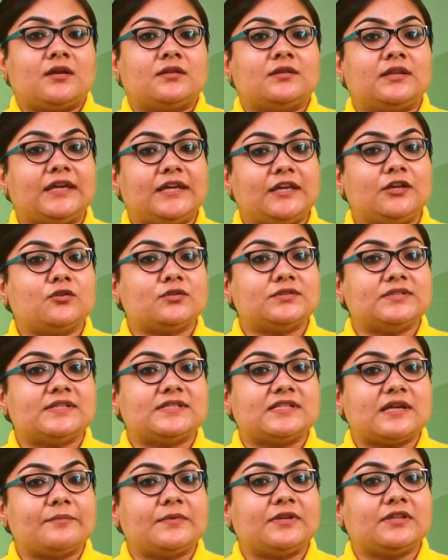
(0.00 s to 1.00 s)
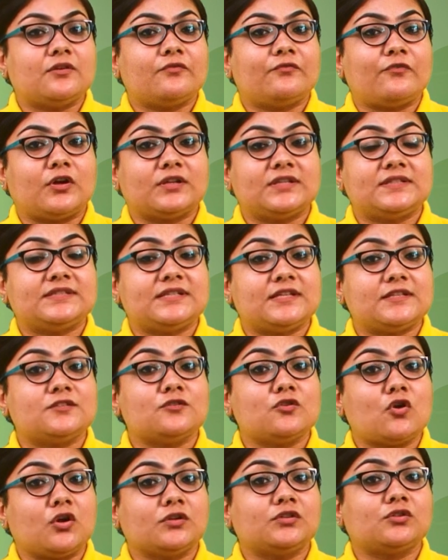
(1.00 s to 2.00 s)
The ecosystem in the forest is
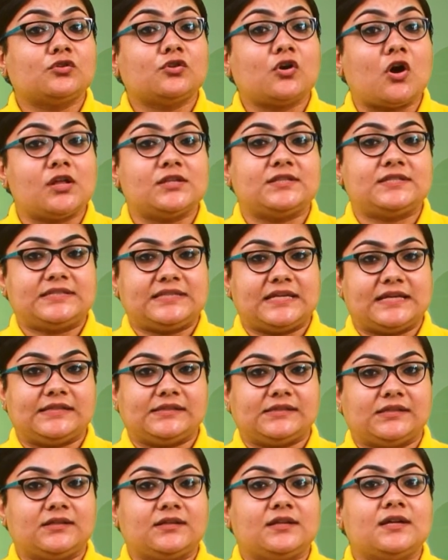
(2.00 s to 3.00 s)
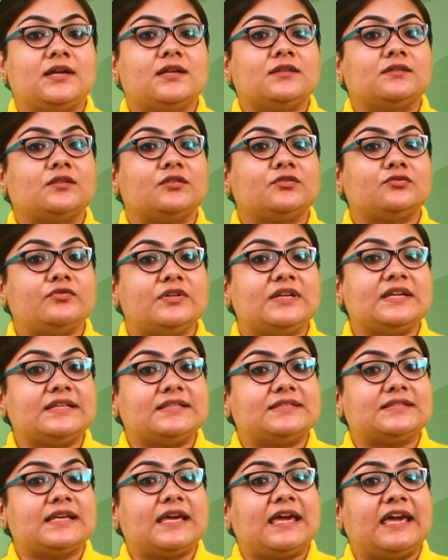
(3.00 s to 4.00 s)
not constant. The
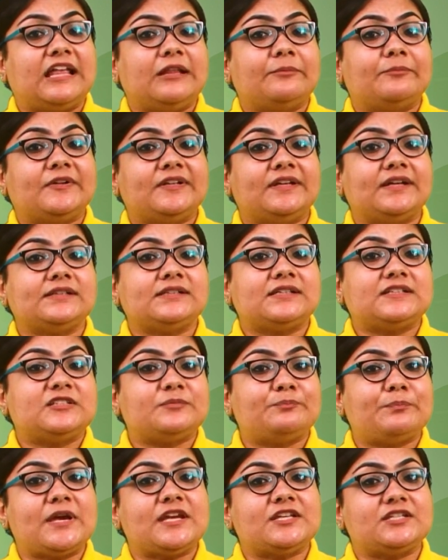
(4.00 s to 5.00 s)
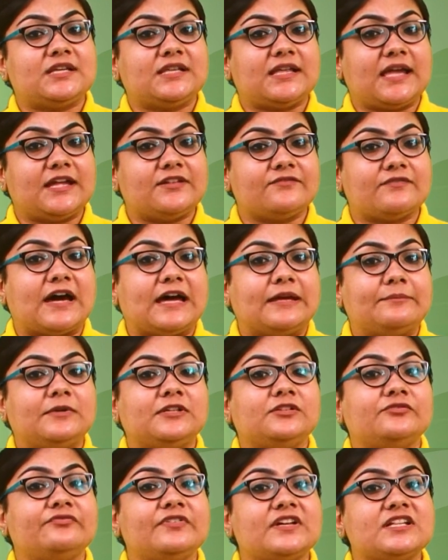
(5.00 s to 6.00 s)
trees help create a special
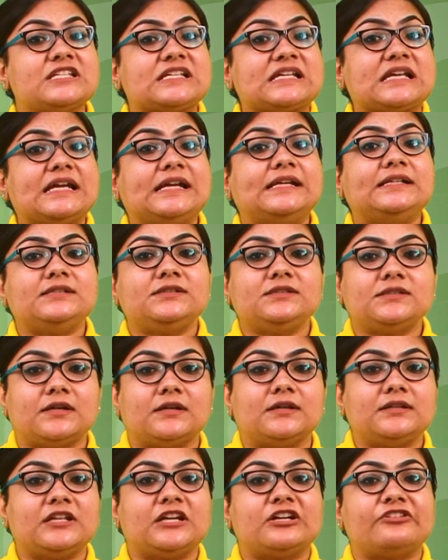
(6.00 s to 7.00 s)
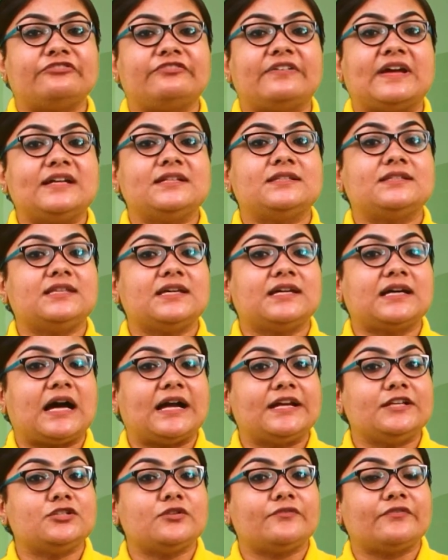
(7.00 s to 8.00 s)
environment which in turn affects the
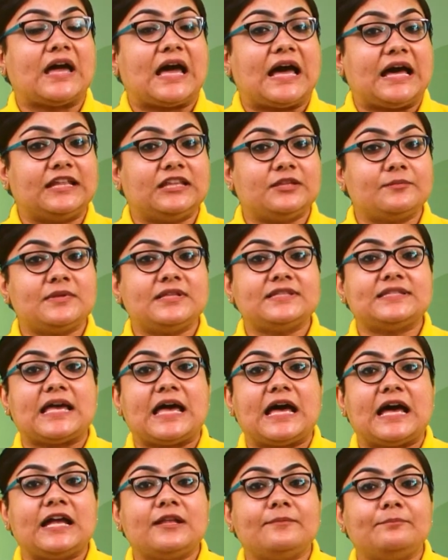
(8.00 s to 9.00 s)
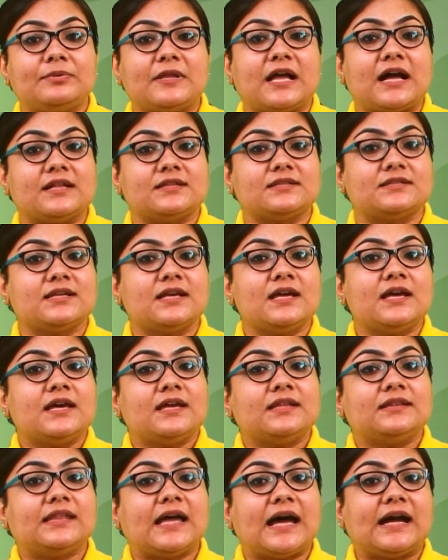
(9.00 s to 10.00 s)
kinds of animals and plants
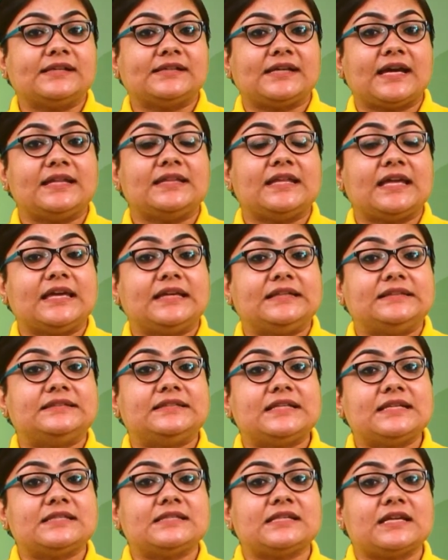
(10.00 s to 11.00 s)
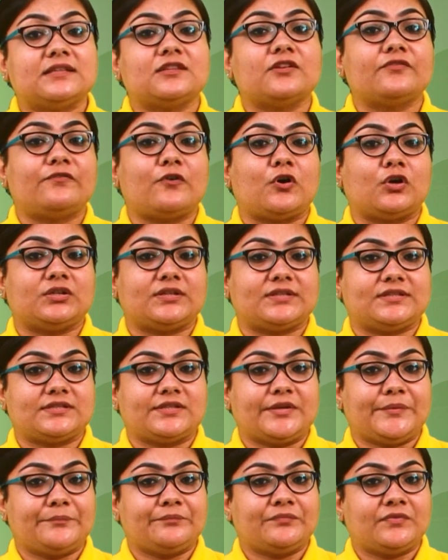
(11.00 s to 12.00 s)
that can exist in the forest.